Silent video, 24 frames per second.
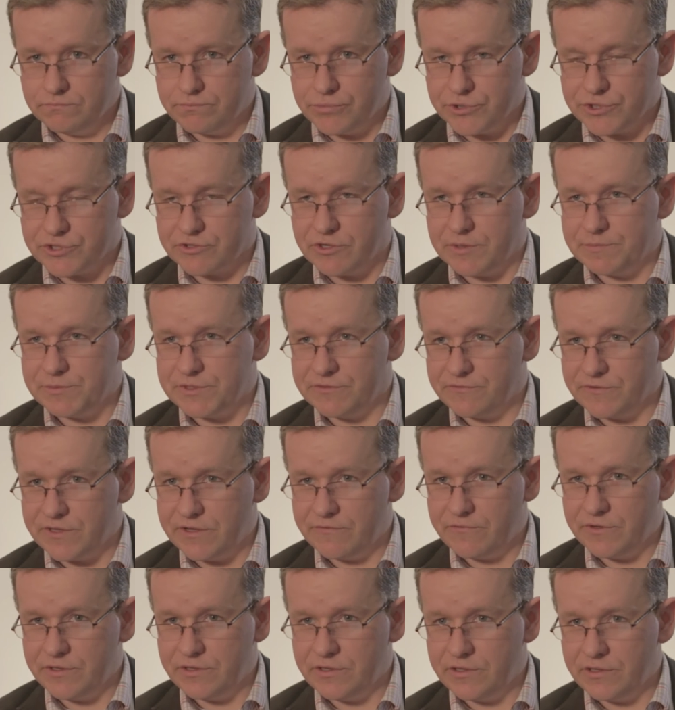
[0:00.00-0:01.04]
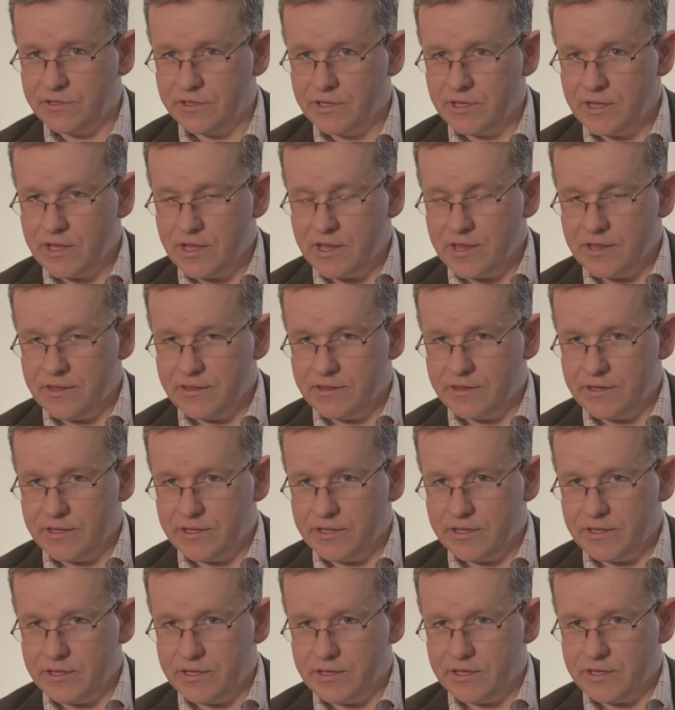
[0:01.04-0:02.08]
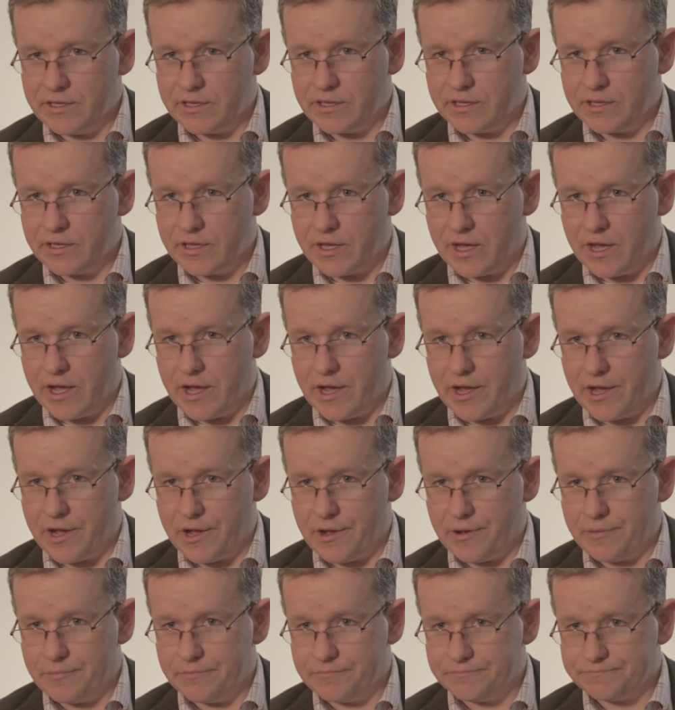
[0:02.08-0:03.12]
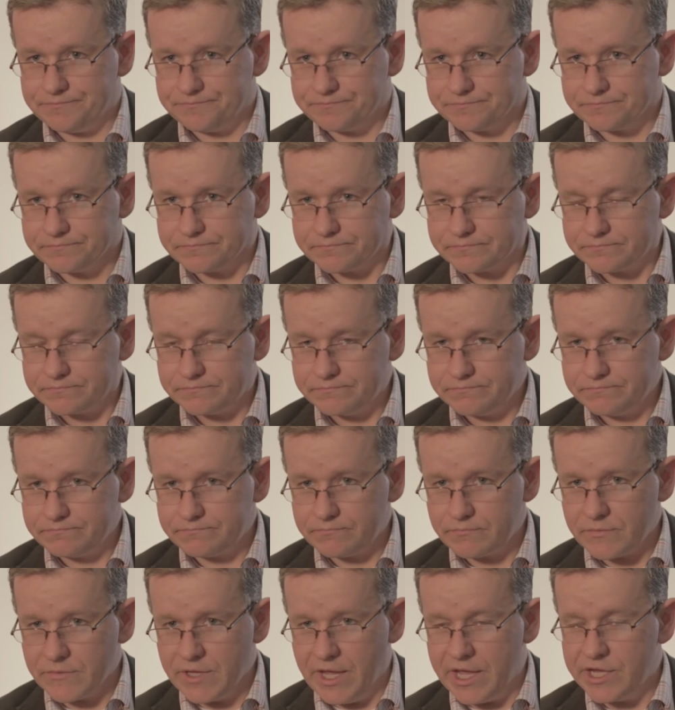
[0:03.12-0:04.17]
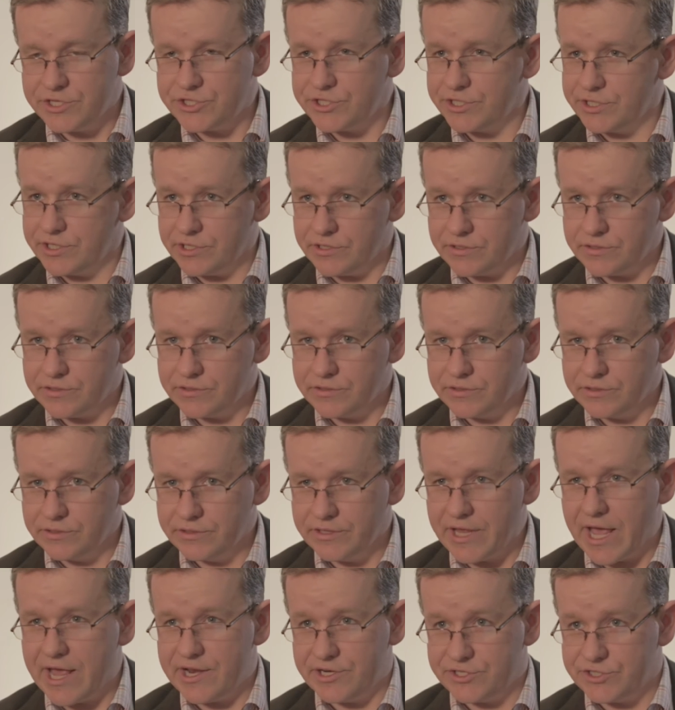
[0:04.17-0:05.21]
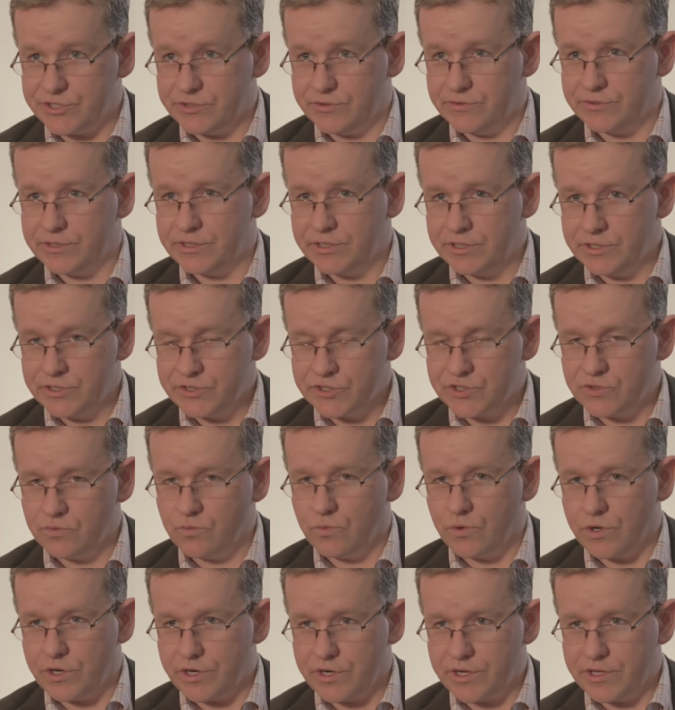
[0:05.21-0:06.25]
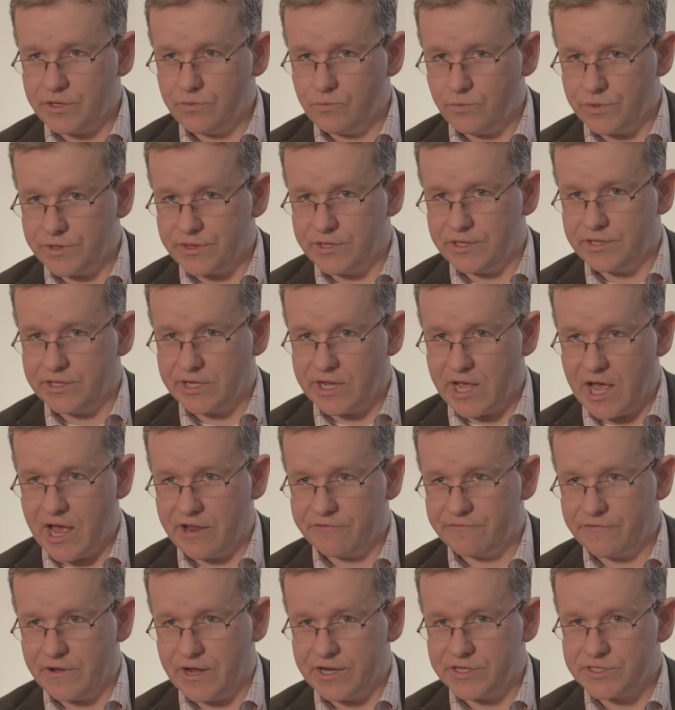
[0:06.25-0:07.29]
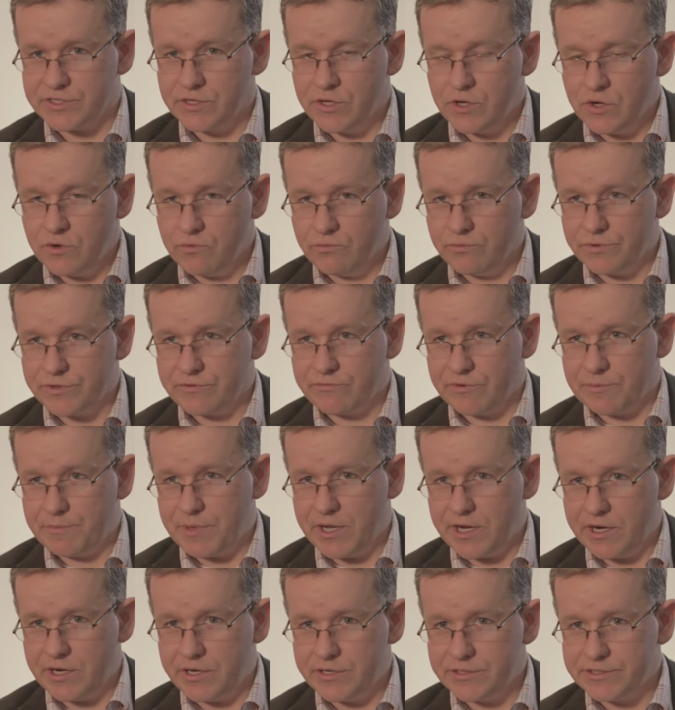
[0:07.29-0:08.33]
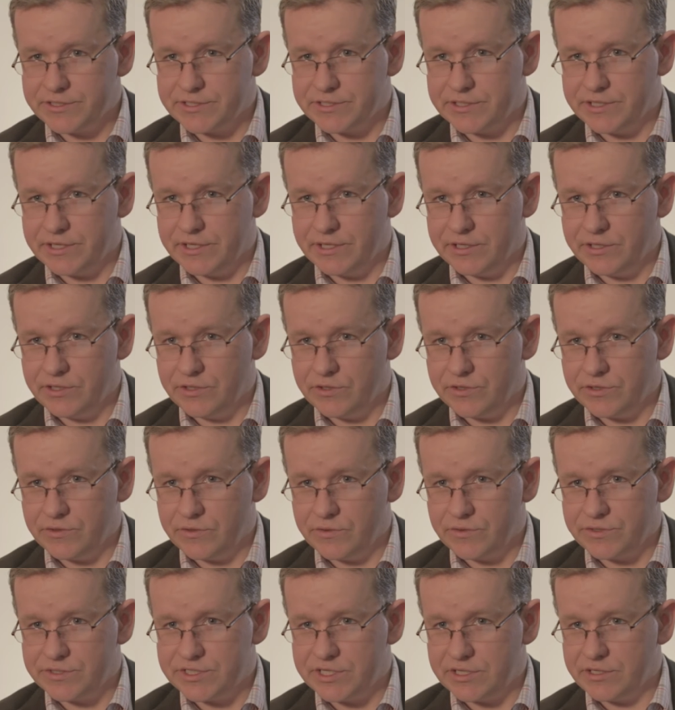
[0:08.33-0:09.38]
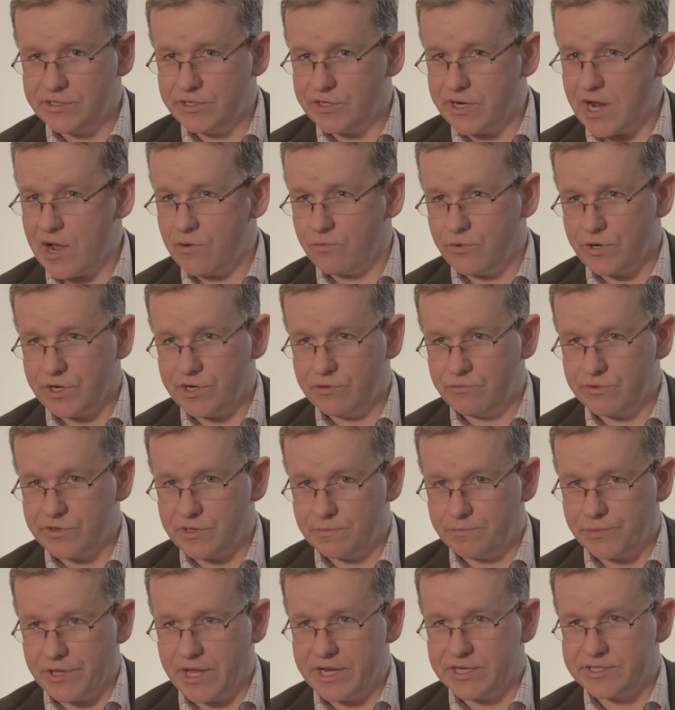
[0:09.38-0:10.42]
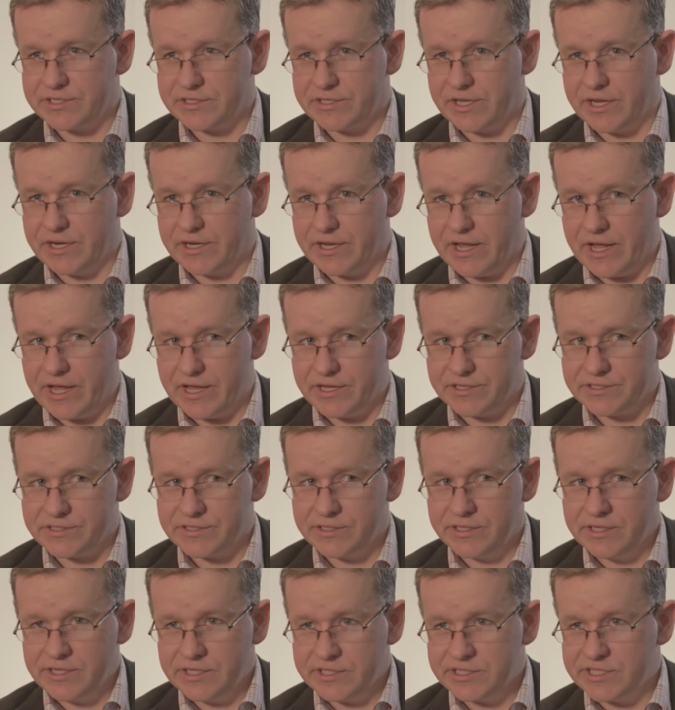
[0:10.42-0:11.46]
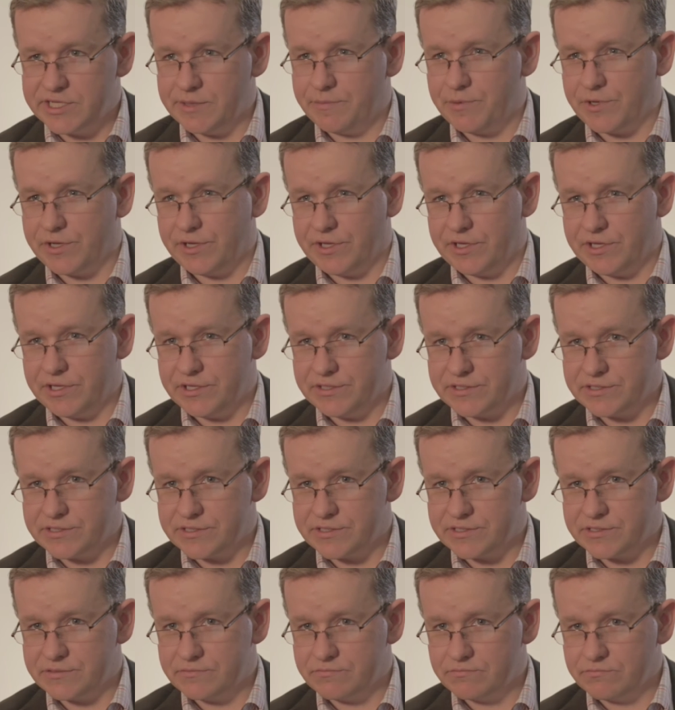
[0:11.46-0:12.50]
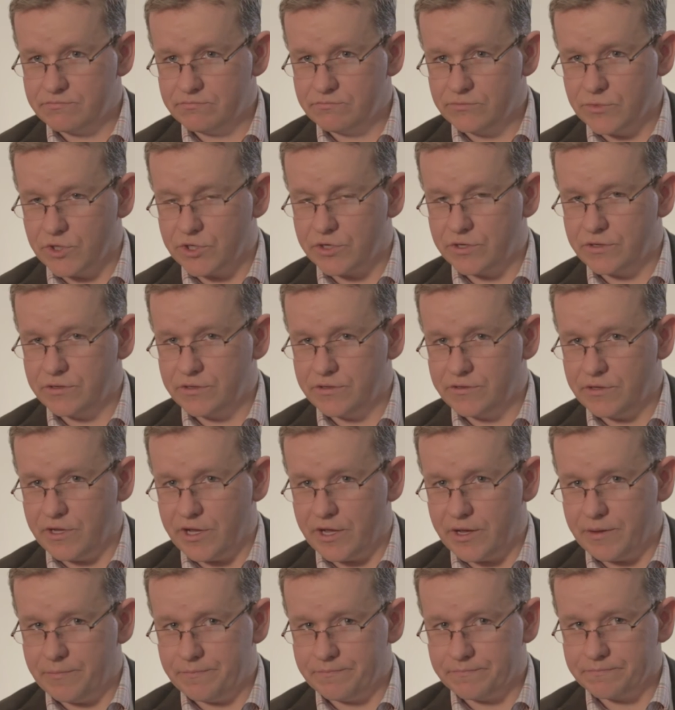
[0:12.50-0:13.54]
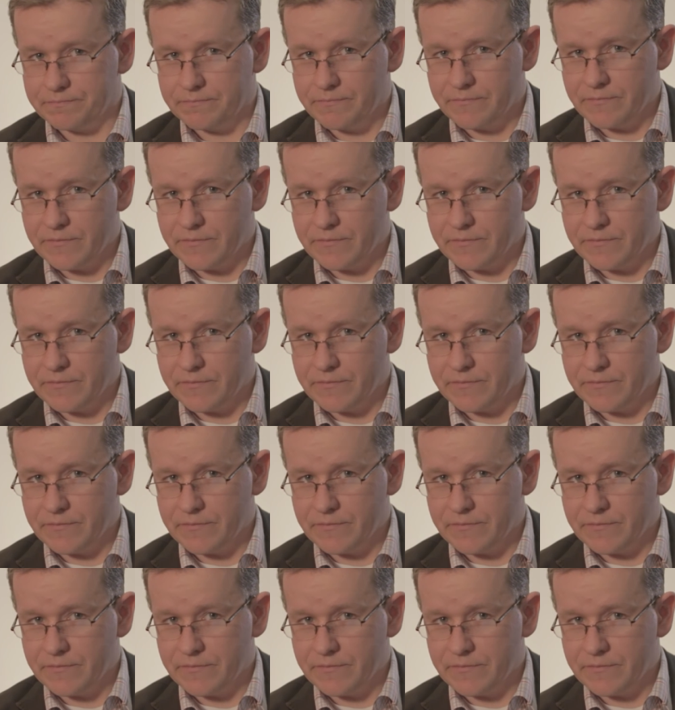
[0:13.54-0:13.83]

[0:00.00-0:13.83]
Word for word: prescriptive. Given the um, engineer latitude to work within the confines. With repairs, you're you're not working with a blank slate as typically is um,